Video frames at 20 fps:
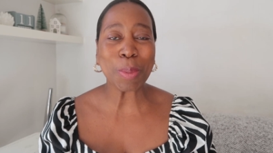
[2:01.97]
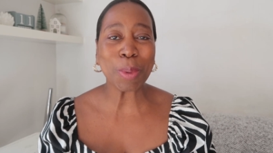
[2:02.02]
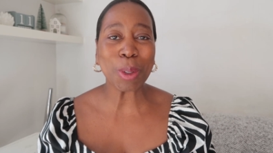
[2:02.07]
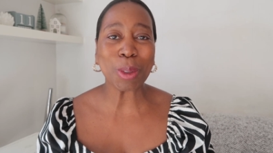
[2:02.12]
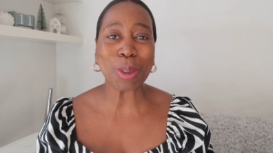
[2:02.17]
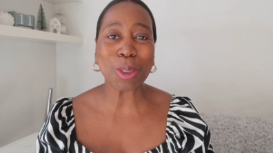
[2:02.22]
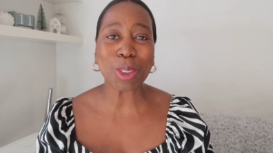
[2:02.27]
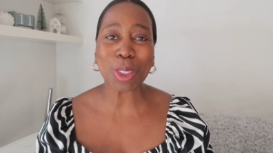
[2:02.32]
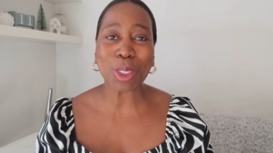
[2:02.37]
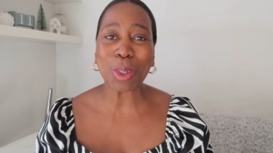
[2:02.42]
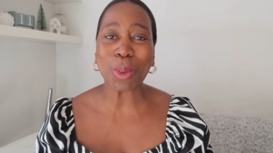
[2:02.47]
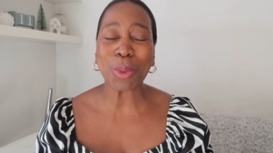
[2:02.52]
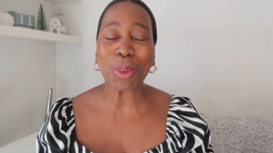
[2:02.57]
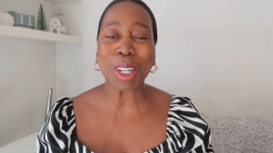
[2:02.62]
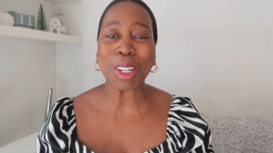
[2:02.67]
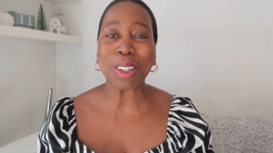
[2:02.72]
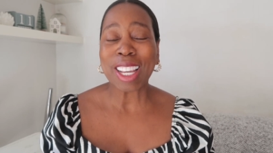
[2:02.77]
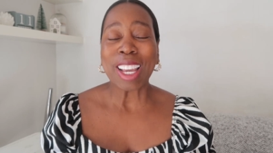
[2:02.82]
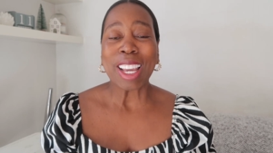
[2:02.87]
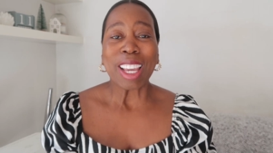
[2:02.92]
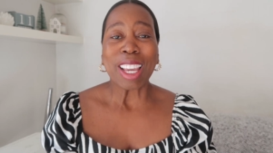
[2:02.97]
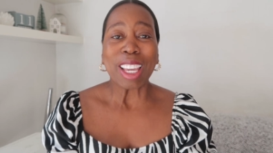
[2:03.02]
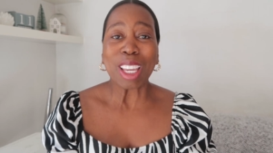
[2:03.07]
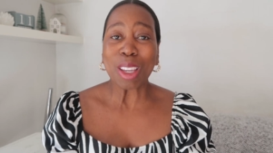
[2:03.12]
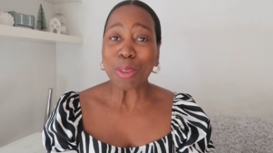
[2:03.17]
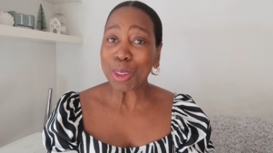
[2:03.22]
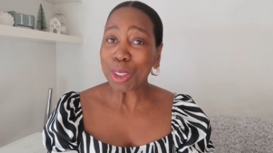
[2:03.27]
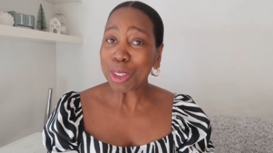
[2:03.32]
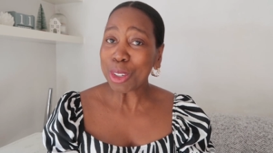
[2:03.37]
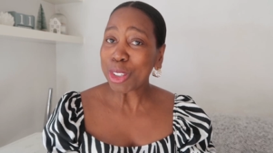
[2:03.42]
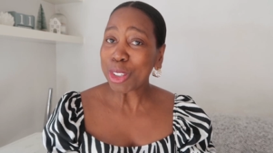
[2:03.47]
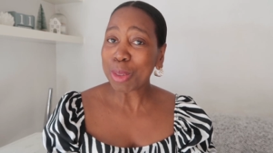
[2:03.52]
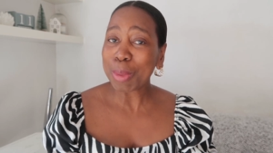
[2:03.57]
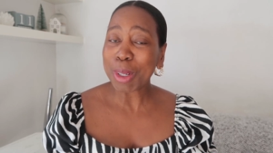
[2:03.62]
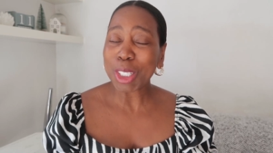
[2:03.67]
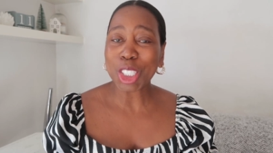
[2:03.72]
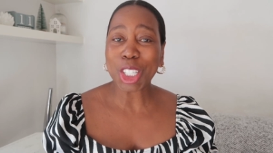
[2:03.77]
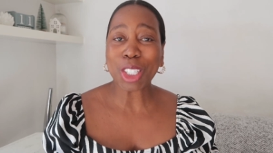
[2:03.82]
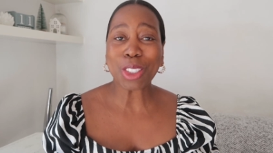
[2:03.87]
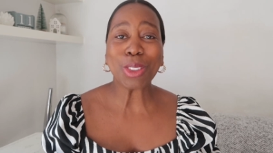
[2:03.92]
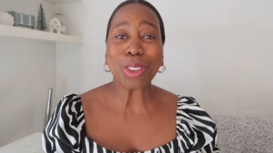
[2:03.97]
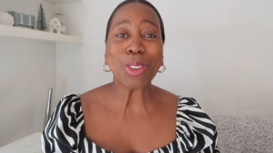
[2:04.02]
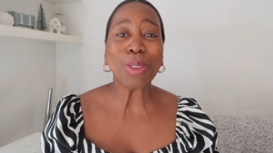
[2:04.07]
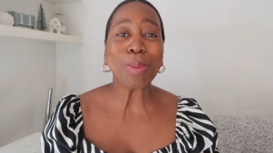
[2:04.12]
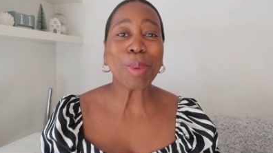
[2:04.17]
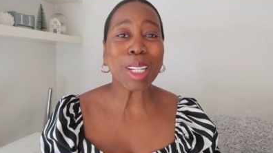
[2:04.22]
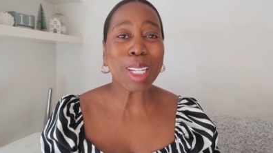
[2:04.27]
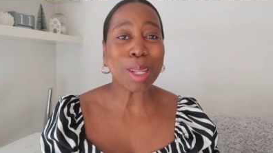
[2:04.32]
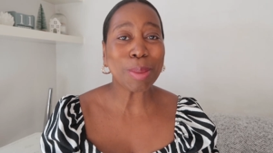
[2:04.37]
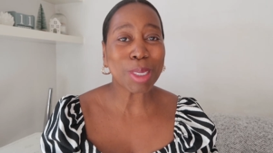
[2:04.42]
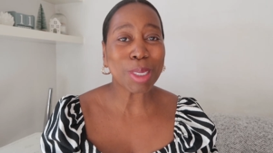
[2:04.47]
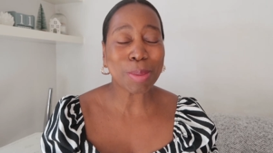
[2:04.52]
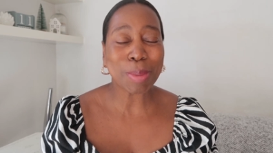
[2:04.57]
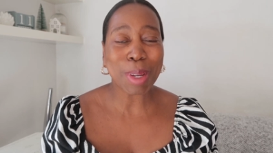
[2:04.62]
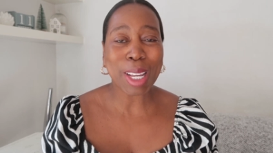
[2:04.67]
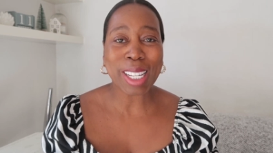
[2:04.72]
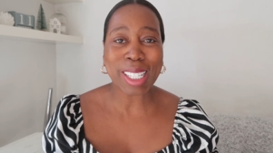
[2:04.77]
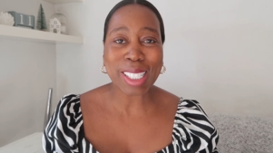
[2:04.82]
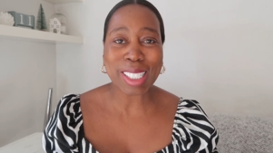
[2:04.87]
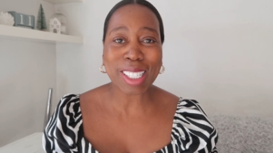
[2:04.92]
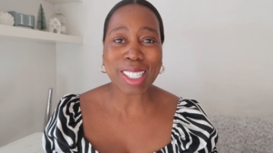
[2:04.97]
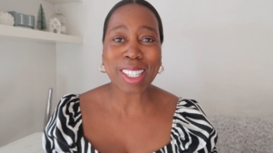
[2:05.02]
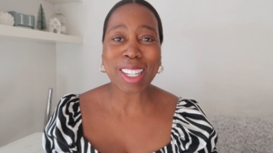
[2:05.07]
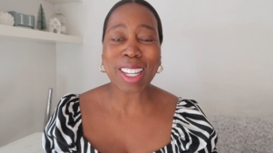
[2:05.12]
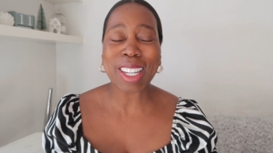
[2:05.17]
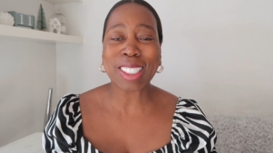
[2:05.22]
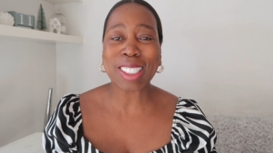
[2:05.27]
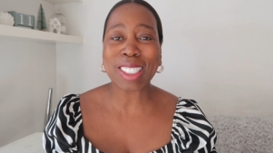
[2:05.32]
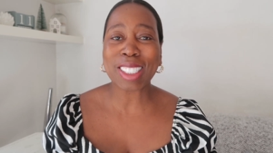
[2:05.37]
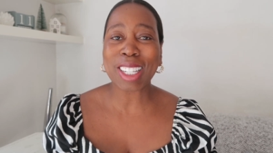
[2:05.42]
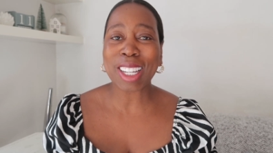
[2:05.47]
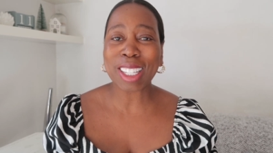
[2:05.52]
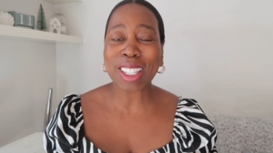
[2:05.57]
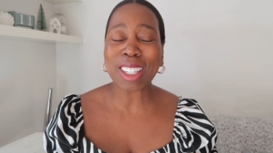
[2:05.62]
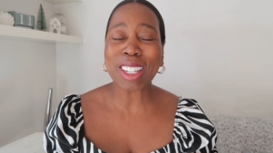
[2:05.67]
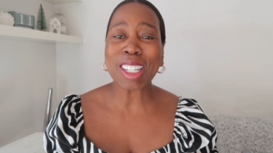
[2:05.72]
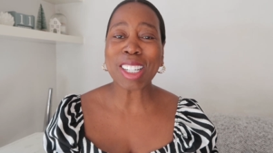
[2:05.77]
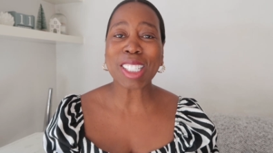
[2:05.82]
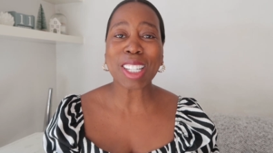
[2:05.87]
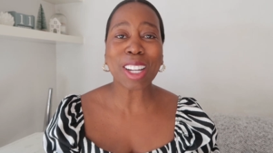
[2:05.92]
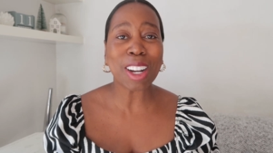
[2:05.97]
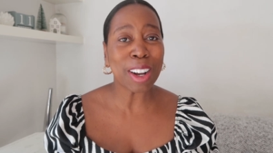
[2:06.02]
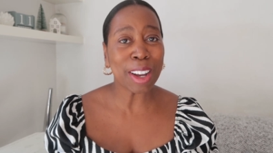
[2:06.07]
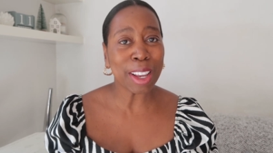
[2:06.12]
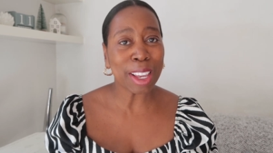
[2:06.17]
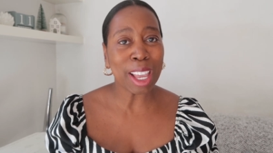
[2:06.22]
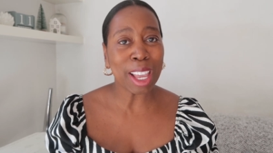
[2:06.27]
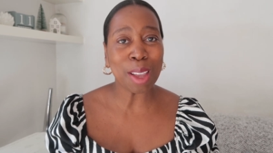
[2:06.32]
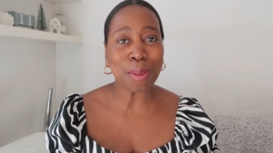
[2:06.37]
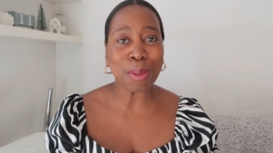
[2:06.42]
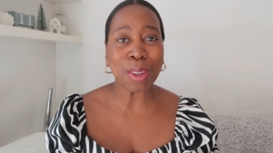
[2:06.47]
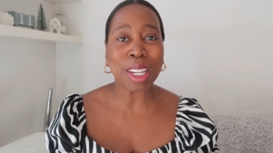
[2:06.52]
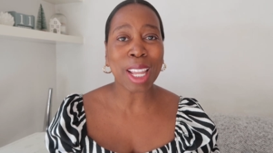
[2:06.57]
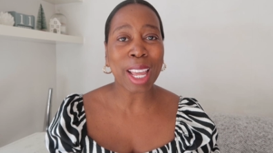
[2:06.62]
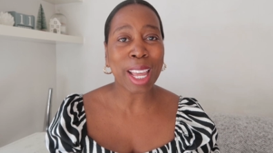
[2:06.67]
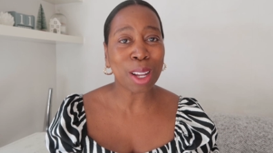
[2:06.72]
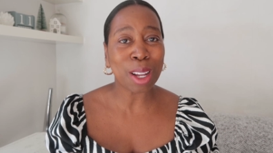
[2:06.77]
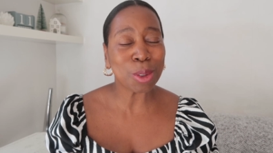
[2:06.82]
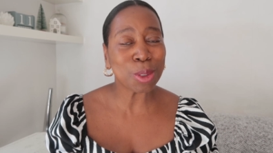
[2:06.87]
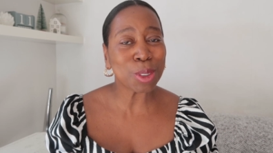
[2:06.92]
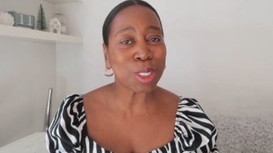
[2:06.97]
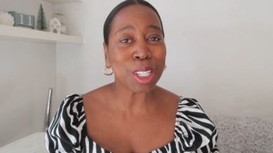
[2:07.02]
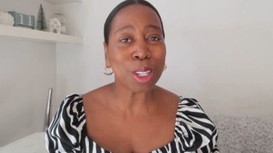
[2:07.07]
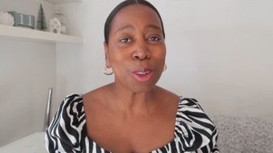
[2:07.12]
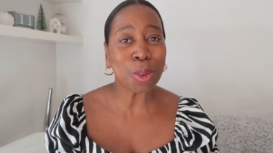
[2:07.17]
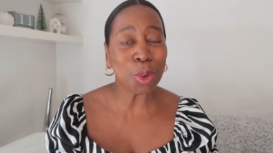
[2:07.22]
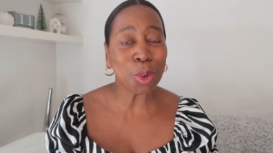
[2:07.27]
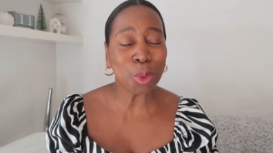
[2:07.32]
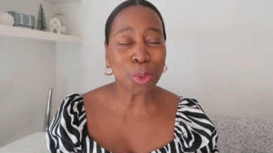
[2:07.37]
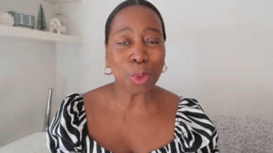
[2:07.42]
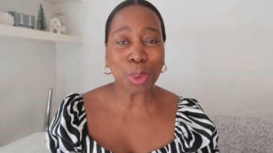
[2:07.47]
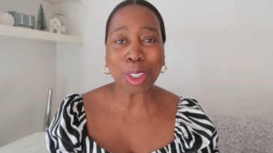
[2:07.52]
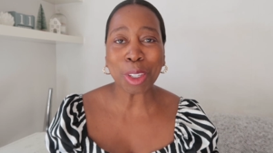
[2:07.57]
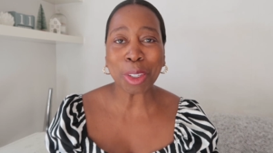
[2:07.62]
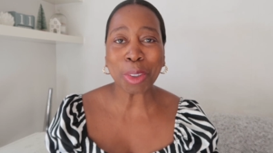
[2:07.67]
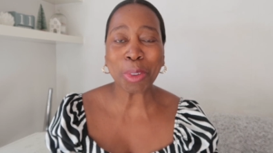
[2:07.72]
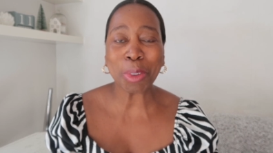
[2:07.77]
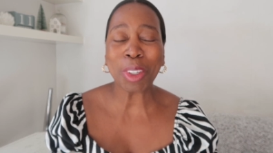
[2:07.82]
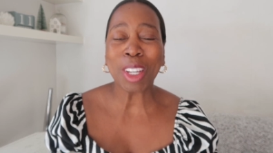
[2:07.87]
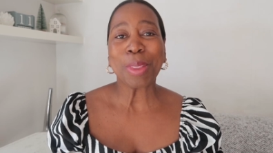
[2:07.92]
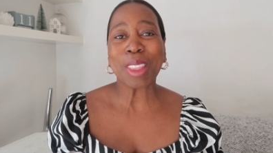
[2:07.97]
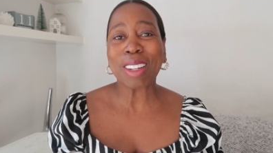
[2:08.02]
Hope you're all doing well. If you're new to my channel, my name's Amanda and today guys, I have an Aldi haul for you.